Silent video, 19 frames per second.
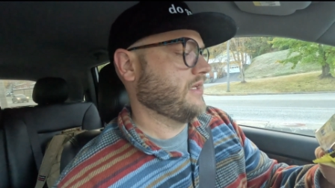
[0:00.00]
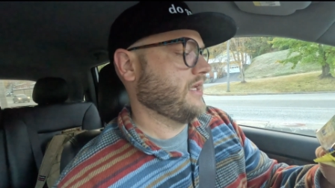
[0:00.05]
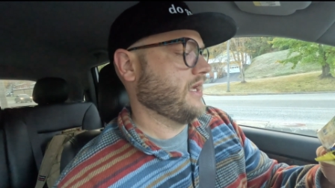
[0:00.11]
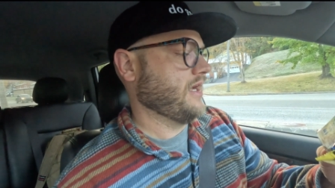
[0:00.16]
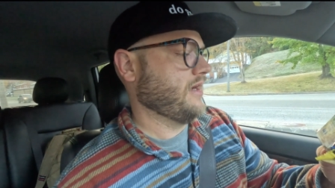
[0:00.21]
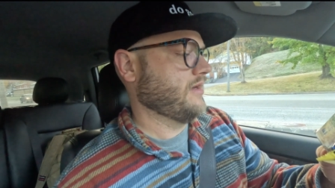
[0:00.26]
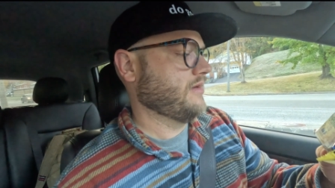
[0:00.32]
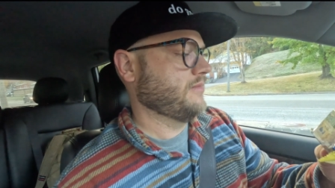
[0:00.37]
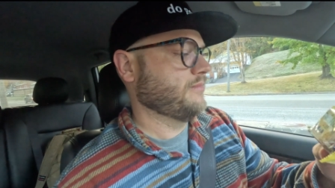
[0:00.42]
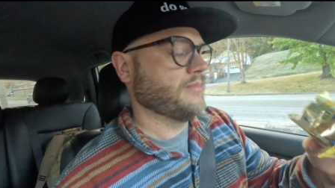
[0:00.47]

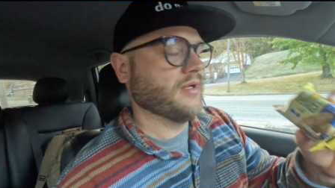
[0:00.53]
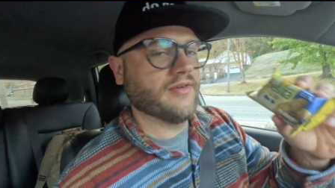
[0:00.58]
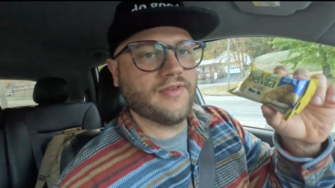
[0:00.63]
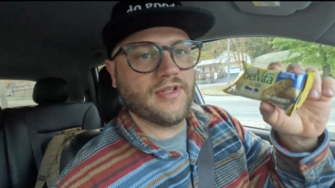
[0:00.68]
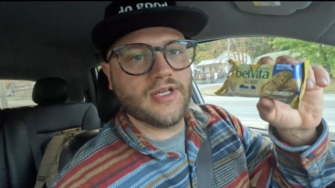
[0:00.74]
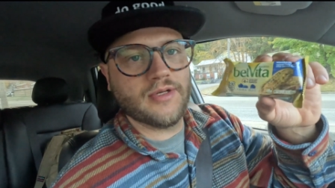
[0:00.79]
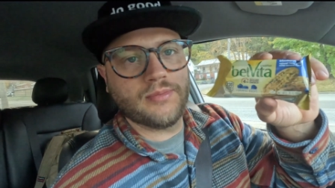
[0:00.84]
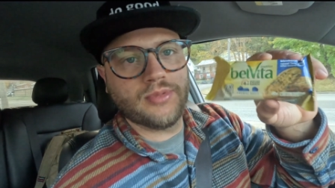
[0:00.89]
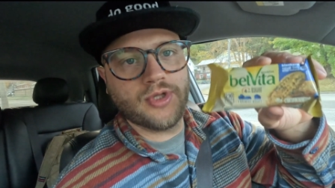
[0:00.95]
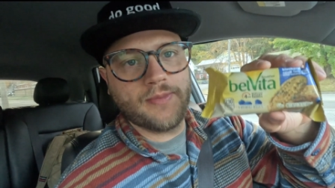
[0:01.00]
yeah,
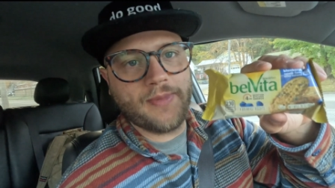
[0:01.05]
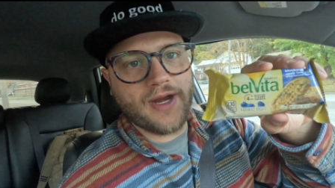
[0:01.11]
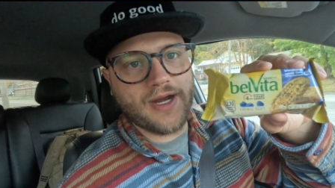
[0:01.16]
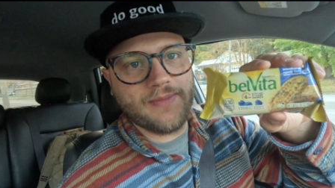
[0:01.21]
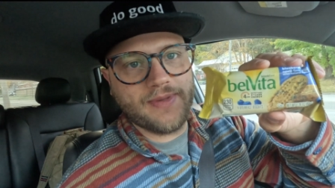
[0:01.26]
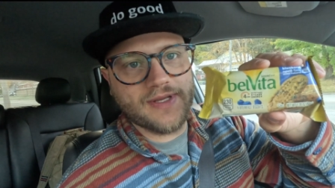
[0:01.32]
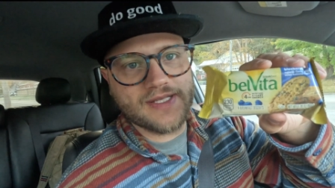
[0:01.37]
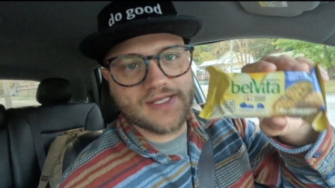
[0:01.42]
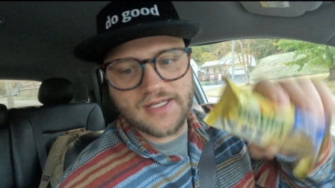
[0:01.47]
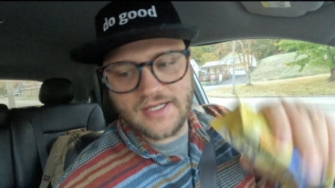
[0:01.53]
Belvita
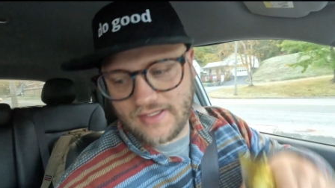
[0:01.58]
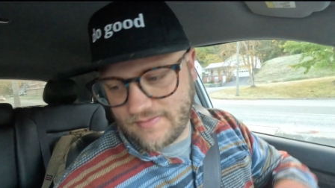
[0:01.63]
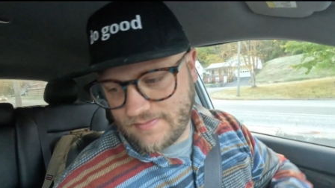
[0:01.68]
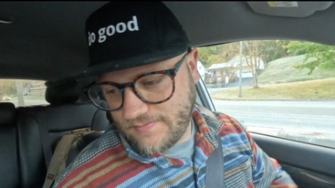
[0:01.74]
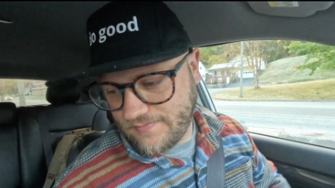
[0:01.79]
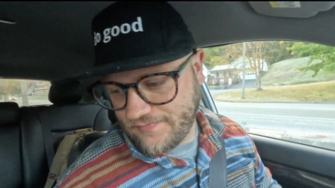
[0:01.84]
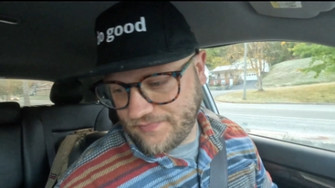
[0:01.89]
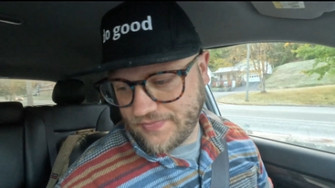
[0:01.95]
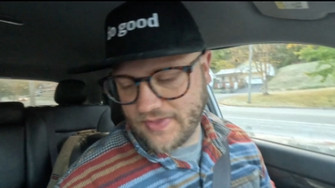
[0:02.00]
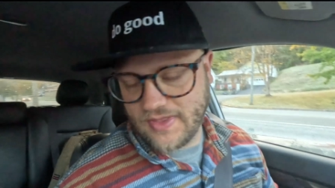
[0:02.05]
blueberry biscuit.
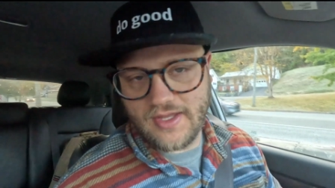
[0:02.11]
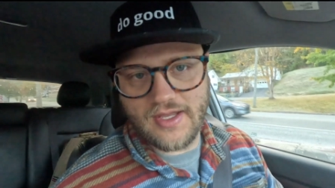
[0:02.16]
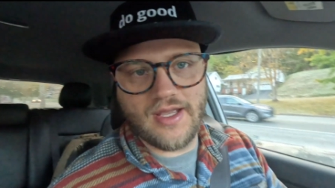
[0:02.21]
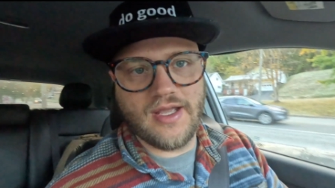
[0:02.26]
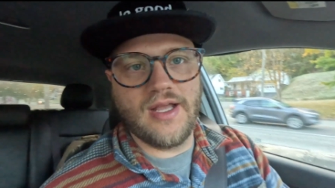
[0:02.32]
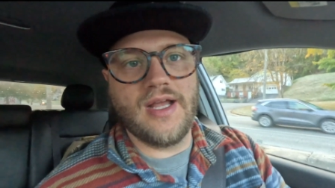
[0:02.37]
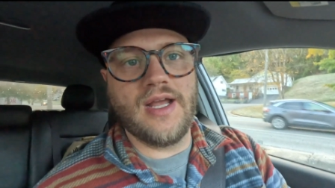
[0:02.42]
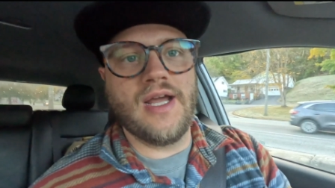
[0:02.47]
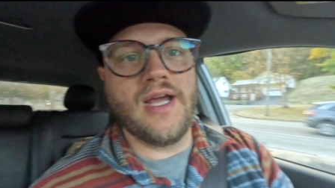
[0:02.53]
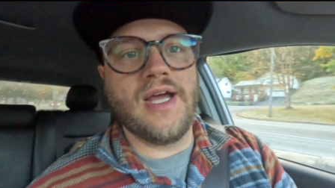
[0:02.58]

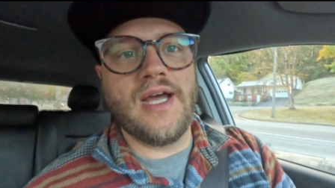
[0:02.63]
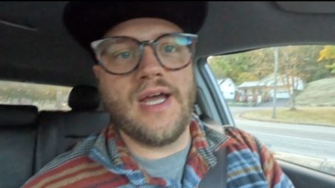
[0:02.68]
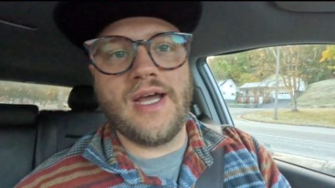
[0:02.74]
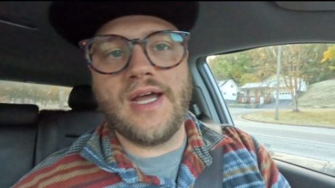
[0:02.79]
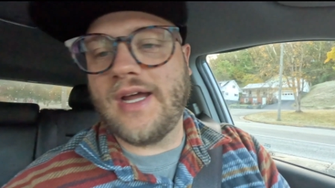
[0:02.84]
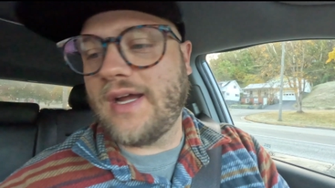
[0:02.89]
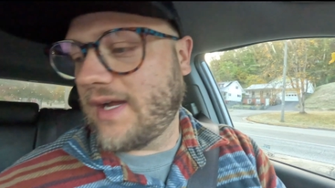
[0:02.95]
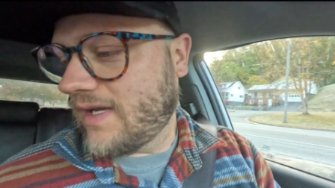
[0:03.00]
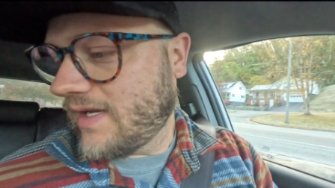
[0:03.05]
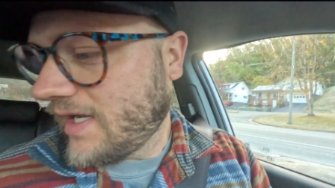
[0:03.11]

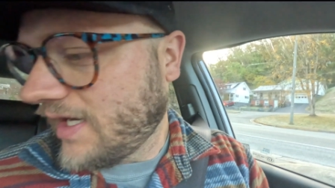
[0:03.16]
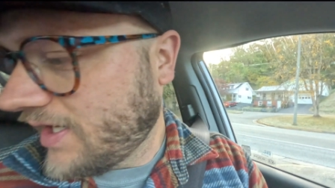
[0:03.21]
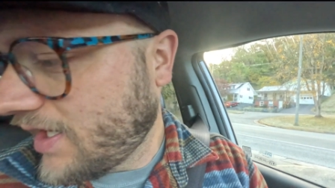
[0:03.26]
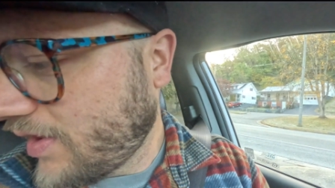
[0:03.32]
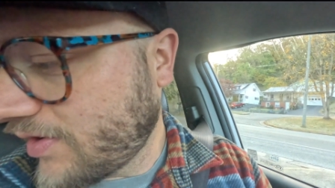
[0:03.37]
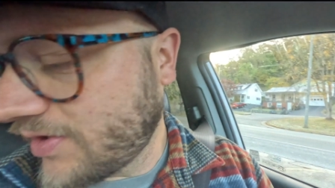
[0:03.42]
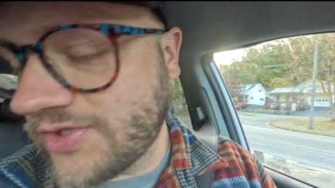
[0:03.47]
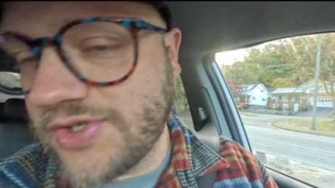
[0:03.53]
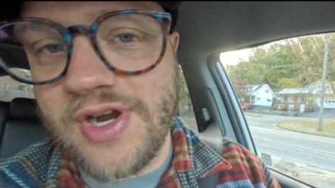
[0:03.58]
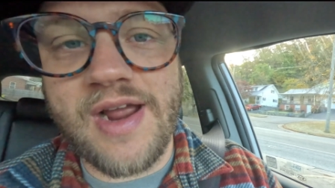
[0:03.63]
Uh,
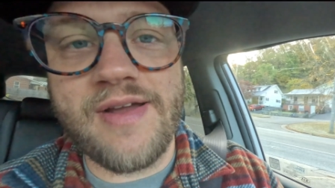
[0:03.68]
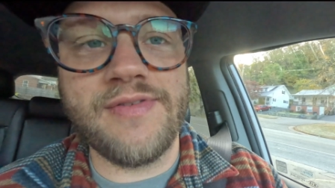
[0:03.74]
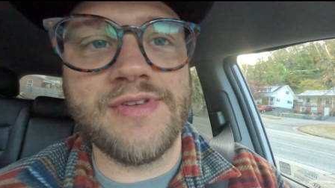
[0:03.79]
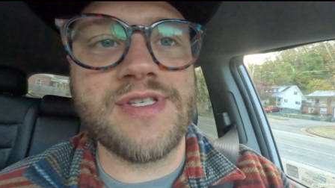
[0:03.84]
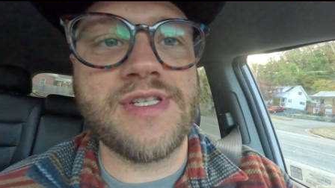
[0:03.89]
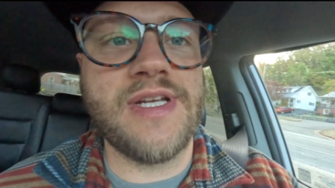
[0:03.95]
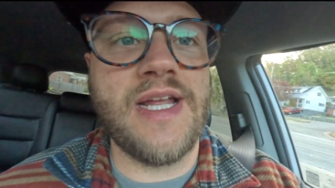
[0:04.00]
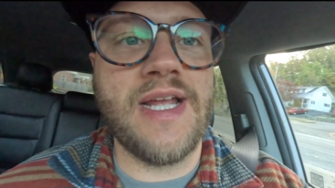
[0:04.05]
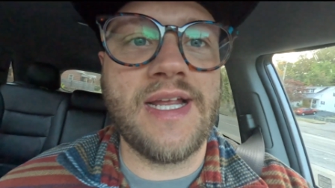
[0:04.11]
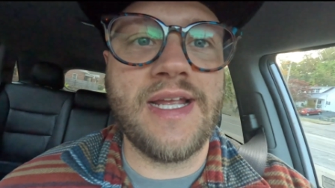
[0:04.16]
another
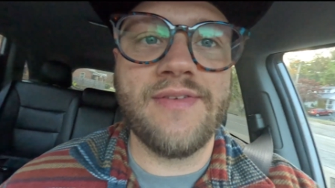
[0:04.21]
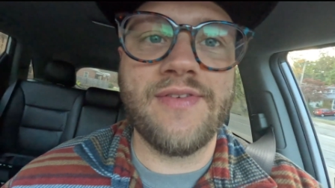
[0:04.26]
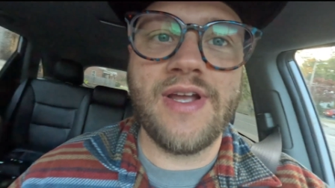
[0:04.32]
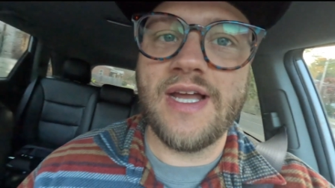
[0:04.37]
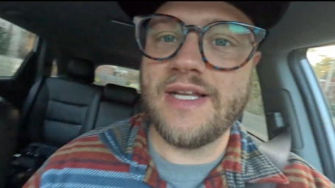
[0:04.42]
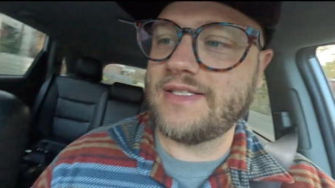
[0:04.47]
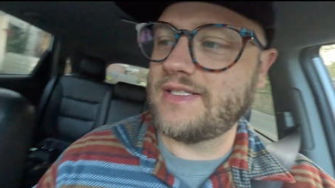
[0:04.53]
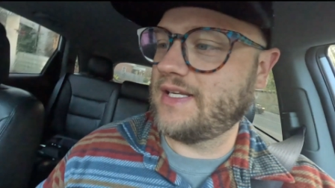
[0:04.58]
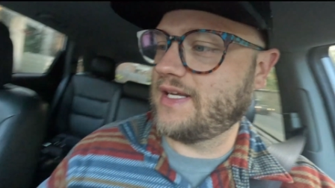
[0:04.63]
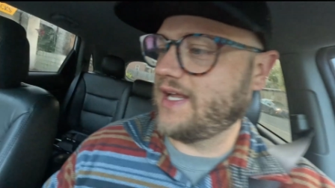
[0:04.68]
travel snack I've
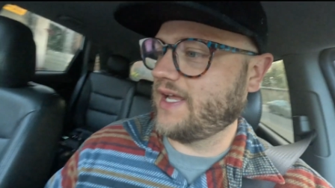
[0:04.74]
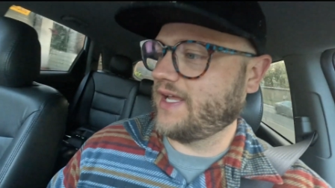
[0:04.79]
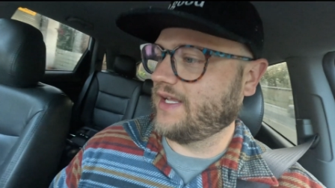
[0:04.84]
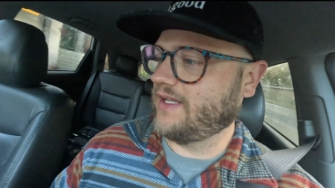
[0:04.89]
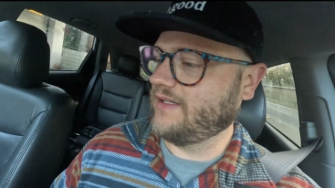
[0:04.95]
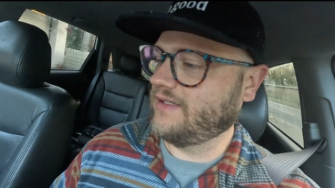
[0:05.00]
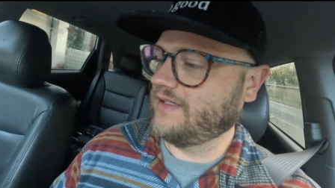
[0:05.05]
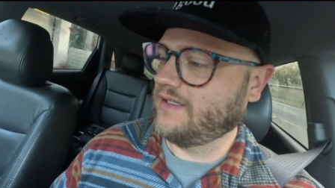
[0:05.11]
got today,